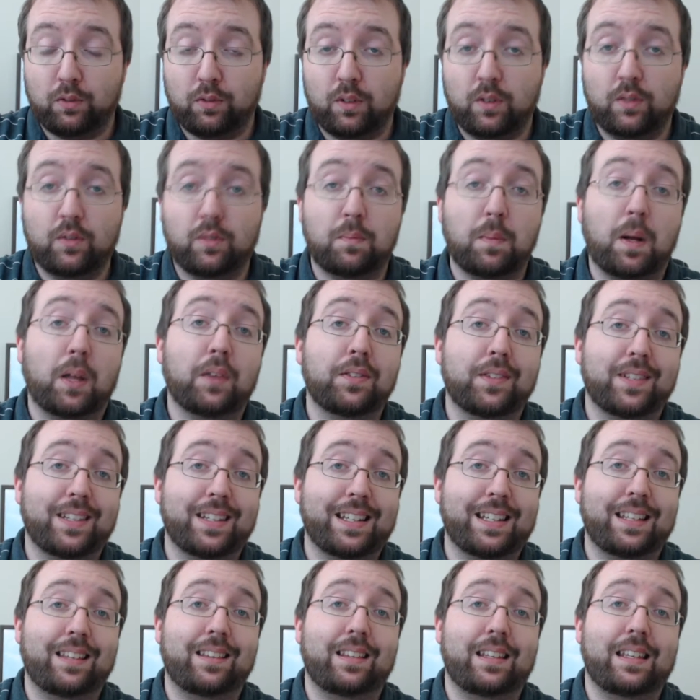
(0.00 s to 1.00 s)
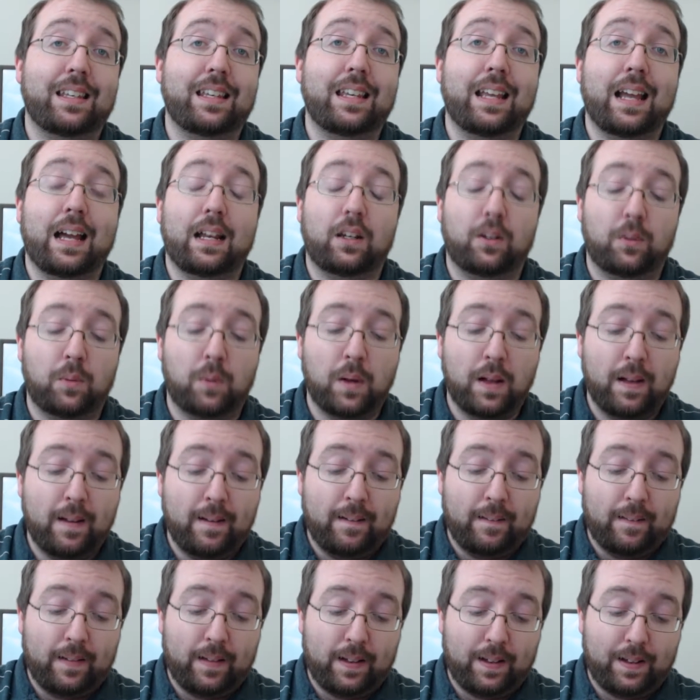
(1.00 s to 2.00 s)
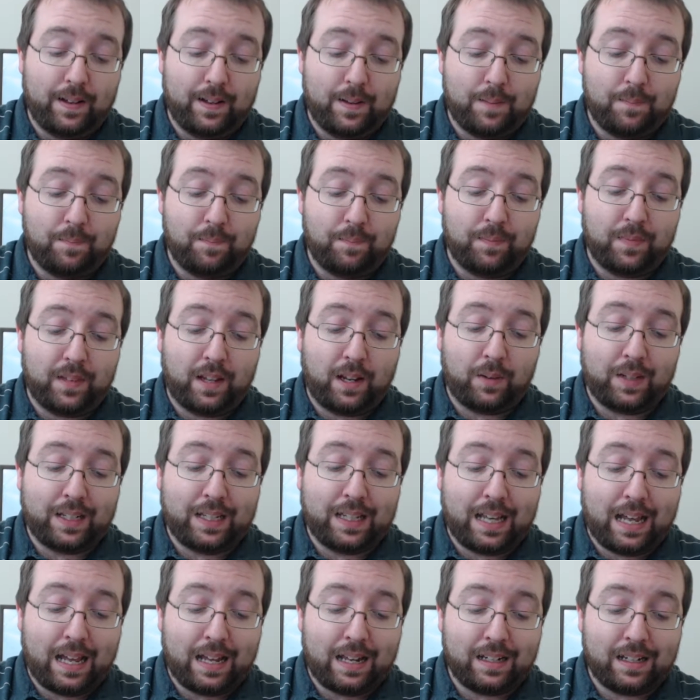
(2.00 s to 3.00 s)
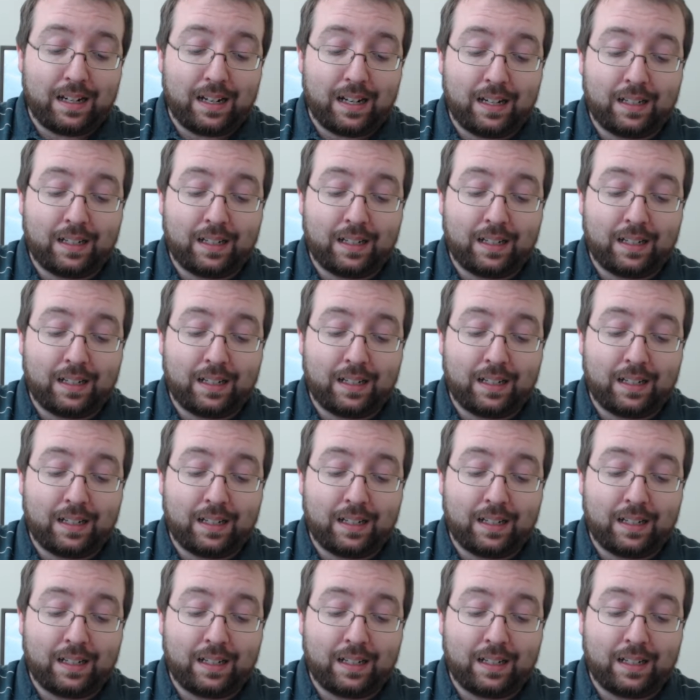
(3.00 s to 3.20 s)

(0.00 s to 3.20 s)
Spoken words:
through from underneath the yellow. Now again,